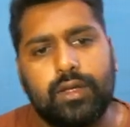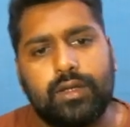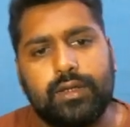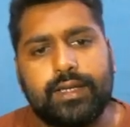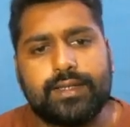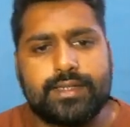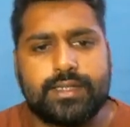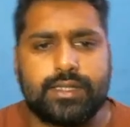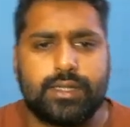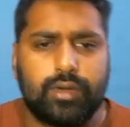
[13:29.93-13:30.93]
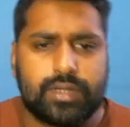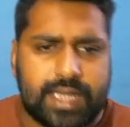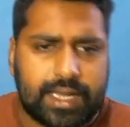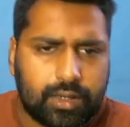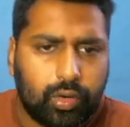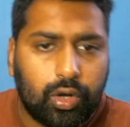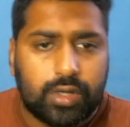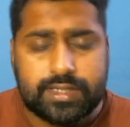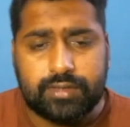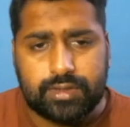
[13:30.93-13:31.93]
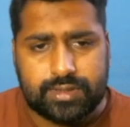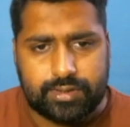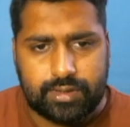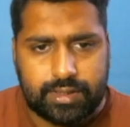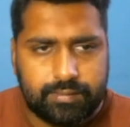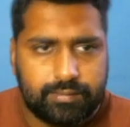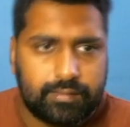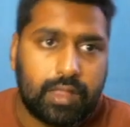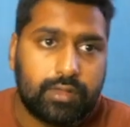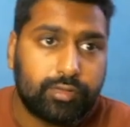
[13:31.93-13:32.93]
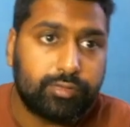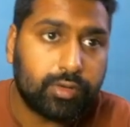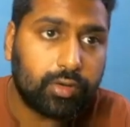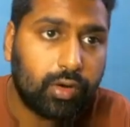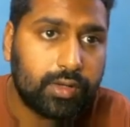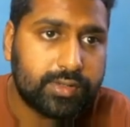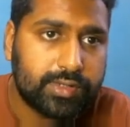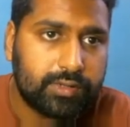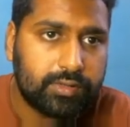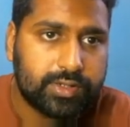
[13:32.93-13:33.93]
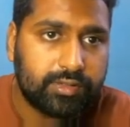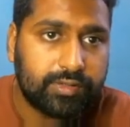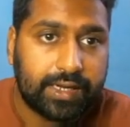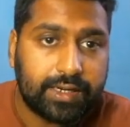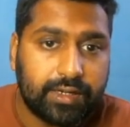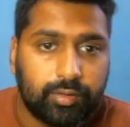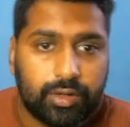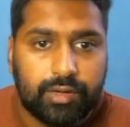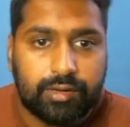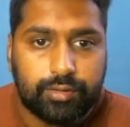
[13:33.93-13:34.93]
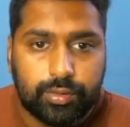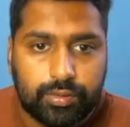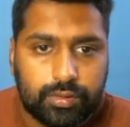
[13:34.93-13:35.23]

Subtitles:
Next, cos inverse, sorry. So for cos inverse of negative, what do we have to do?